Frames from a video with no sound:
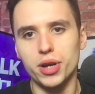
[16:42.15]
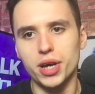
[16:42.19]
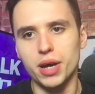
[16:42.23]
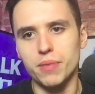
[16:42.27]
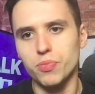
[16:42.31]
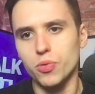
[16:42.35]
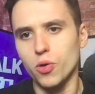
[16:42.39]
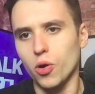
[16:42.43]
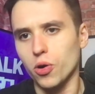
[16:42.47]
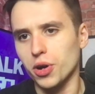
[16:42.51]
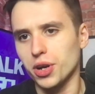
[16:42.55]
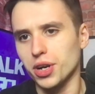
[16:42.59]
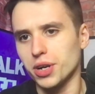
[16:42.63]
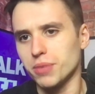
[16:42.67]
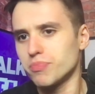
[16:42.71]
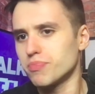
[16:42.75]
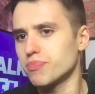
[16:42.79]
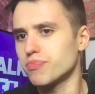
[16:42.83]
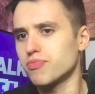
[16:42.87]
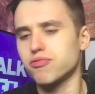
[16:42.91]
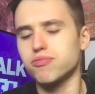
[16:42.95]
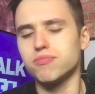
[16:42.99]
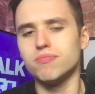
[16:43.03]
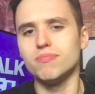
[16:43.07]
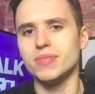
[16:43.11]
I'm not going to,
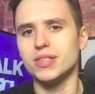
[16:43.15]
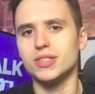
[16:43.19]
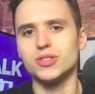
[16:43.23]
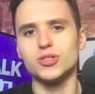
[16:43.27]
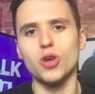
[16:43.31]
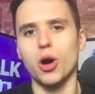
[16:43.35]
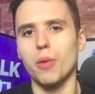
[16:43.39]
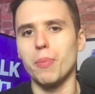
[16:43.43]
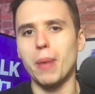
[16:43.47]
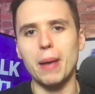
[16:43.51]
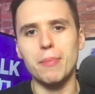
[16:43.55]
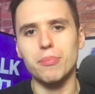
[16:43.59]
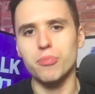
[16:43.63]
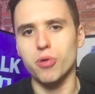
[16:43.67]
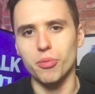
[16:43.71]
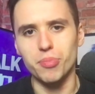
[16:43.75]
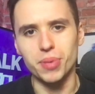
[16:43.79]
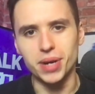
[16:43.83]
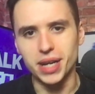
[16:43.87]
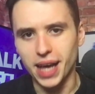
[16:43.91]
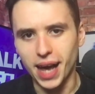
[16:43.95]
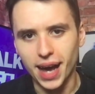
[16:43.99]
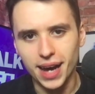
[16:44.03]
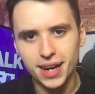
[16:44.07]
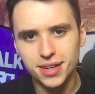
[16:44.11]
it's not about
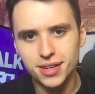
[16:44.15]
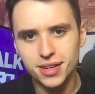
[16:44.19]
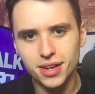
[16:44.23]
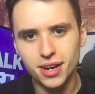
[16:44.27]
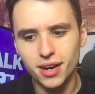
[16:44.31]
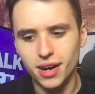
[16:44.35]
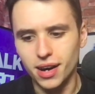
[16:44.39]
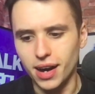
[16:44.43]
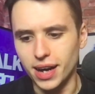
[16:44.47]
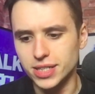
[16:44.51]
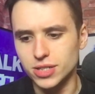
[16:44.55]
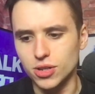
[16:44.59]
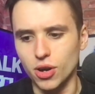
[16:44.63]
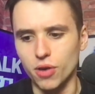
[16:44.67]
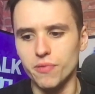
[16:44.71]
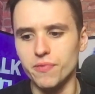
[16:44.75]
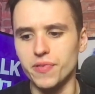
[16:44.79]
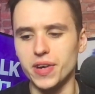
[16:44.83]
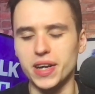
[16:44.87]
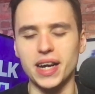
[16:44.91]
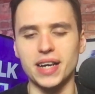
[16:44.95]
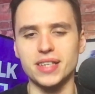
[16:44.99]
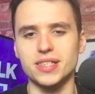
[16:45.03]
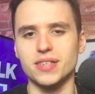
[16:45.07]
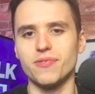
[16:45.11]
propaganda. I don't
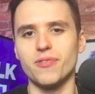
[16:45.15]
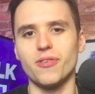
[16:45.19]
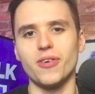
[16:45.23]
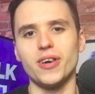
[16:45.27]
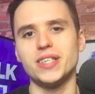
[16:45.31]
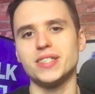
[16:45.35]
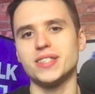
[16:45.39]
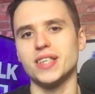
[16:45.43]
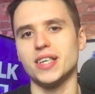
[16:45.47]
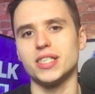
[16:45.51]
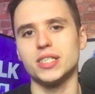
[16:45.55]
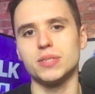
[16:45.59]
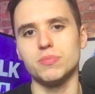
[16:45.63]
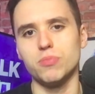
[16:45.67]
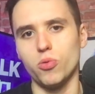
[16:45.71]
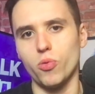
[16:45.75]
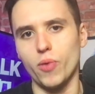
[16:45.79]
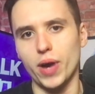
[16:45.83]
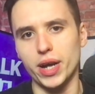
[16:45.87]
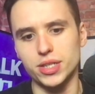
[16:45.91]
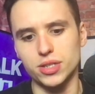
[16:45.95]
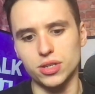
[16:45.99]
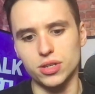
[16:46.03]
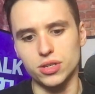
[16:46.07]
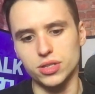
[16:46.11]
think that's a very sensible
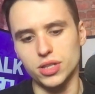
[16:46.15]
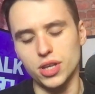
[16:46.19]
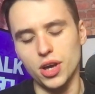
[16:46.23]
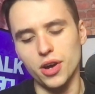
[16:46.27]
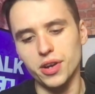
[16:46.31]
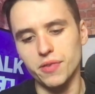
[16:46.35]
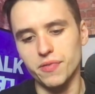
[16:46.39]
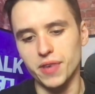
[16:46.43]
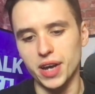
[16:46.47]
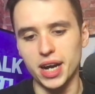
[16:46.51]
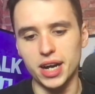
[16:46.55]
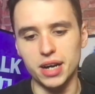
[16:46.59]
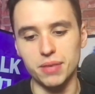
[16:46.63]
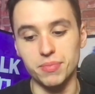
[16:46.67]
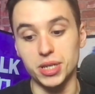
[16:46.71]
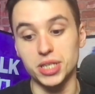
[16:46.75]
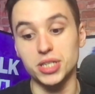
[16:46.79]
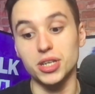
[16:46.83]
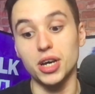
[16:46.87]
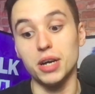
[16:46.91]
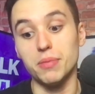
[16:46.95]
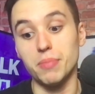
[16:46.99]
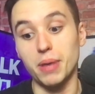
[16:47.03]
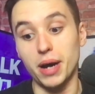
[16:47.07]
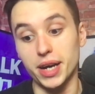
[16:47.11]
way to, the only thing I can be
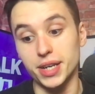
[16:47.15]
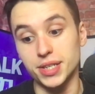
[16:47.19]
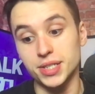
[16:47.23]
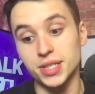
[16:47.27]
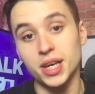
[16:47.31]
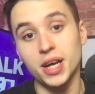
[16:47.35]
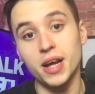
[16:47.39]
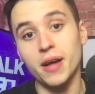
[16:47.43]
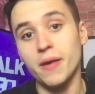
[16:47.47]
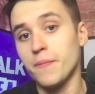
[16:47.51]
certain about is